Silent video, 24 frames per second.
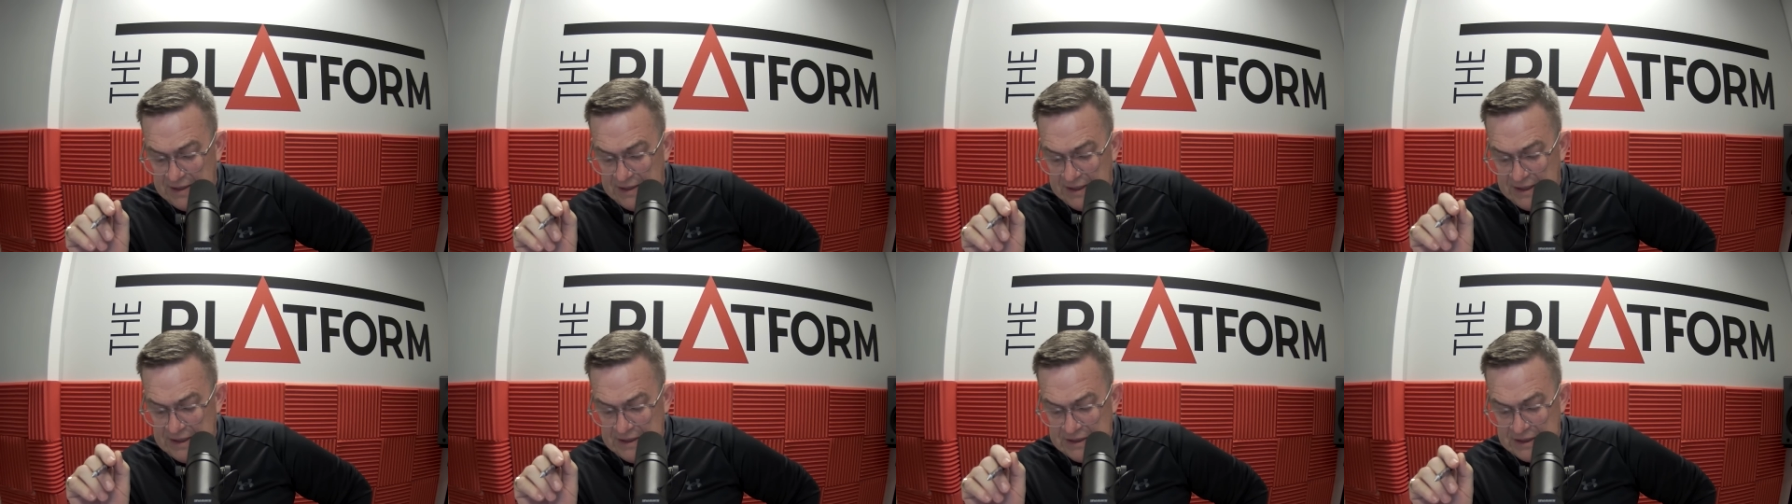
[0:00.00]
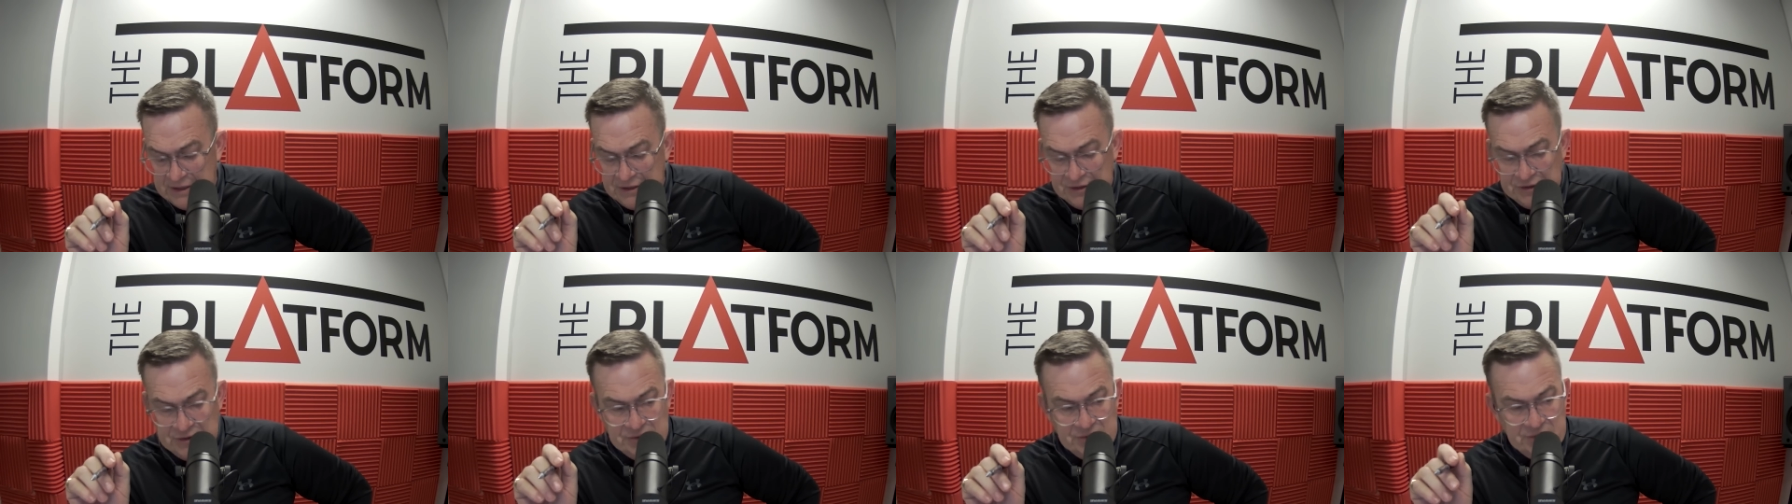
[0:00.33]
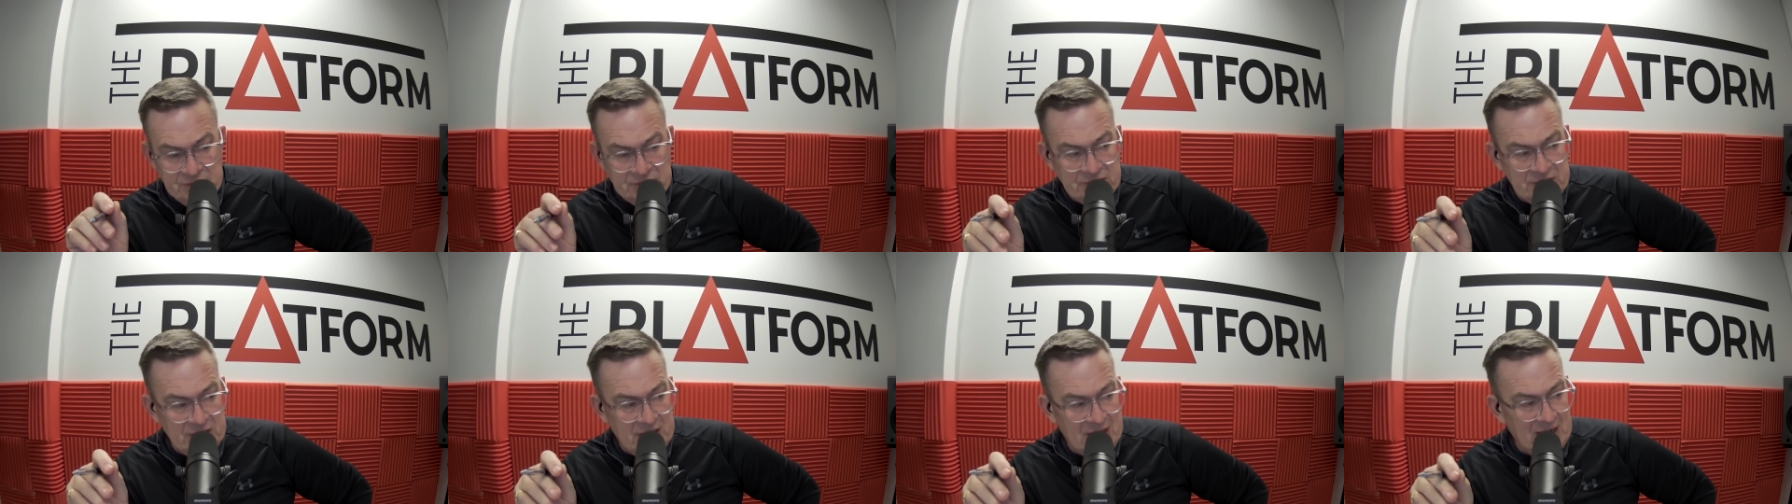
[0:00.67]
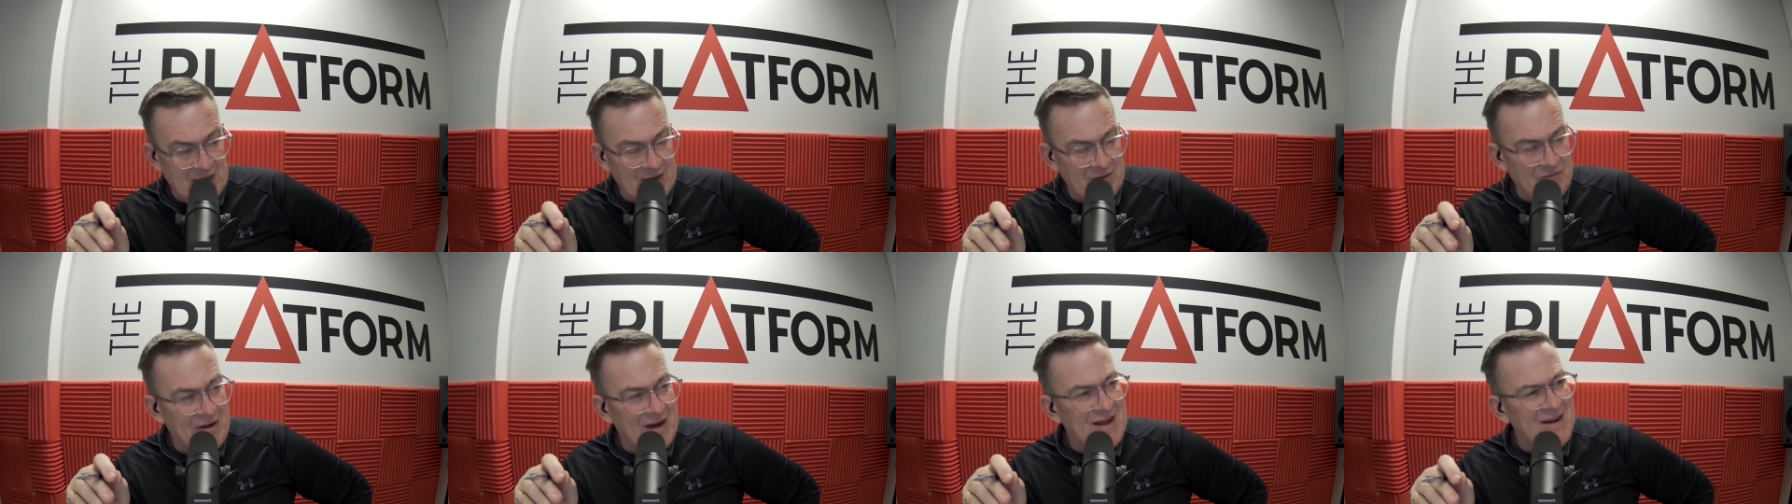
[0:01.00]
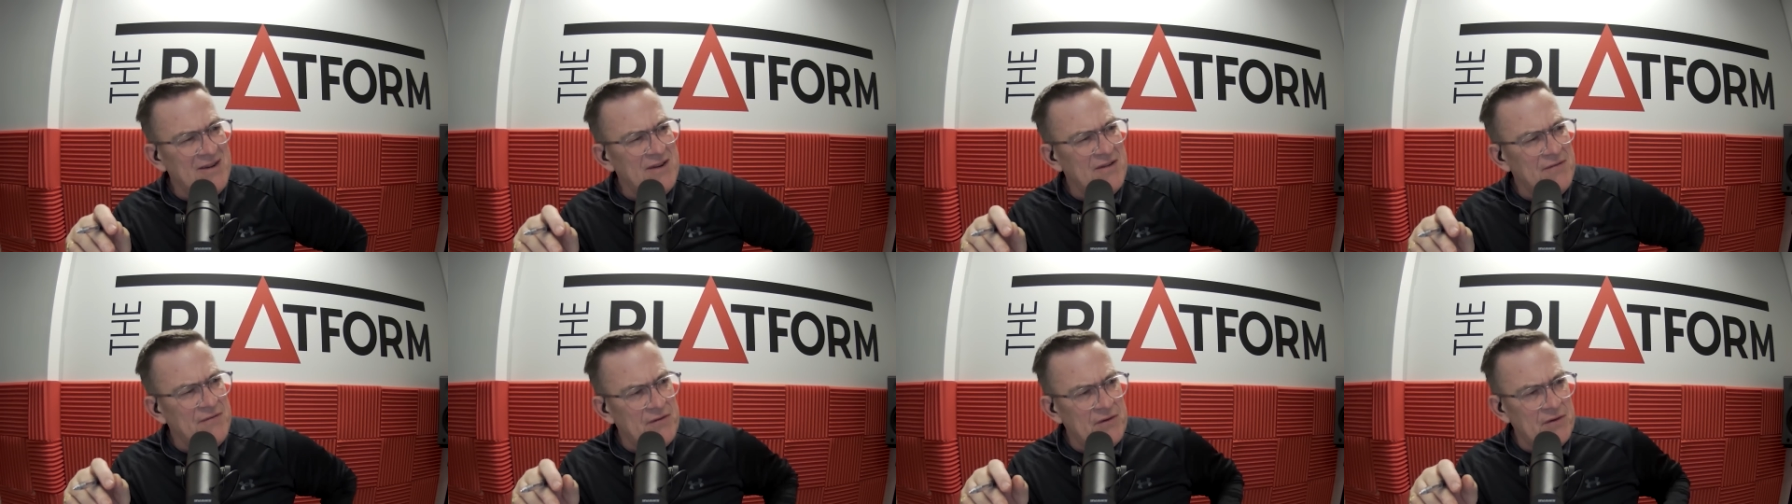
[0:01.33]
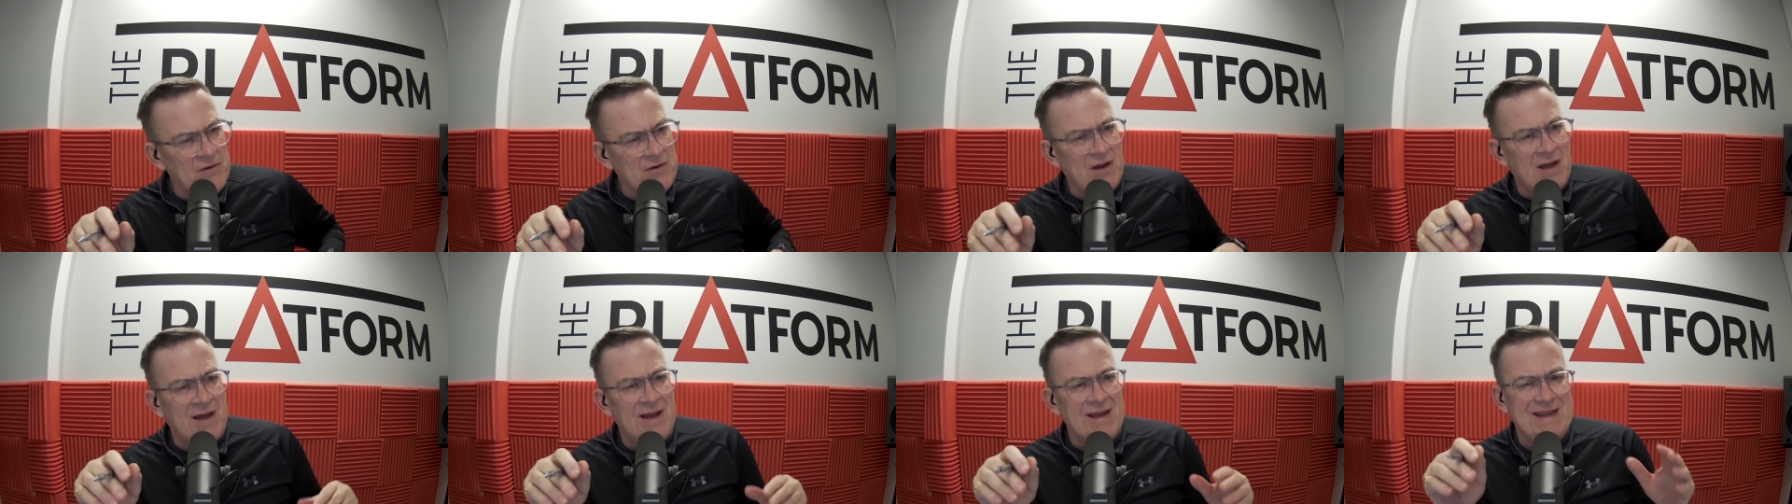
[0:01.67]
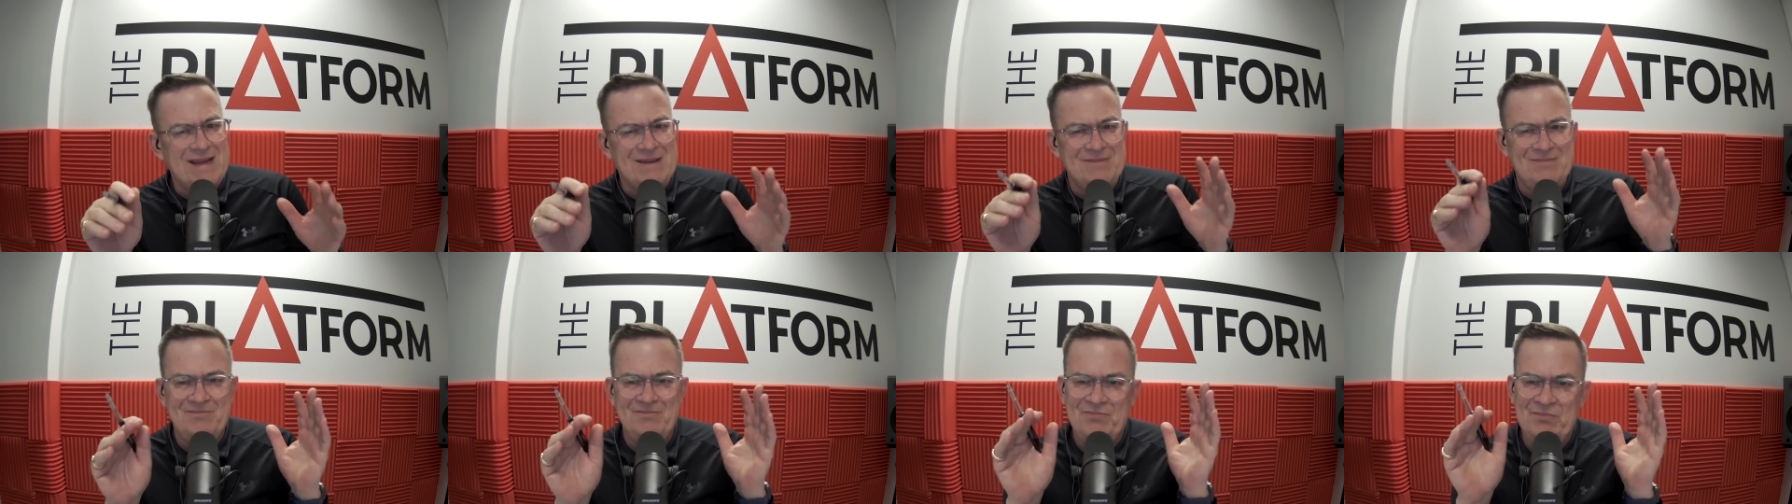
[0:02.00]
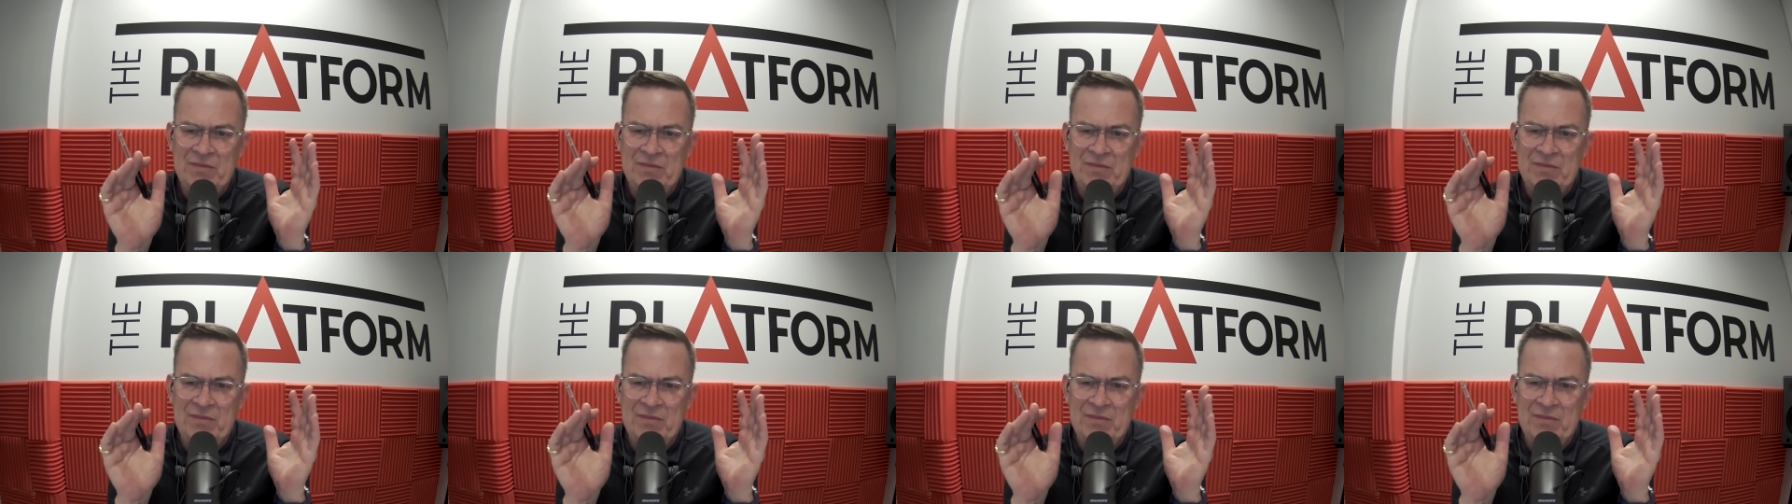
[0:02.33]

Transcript: these issues around, if you like,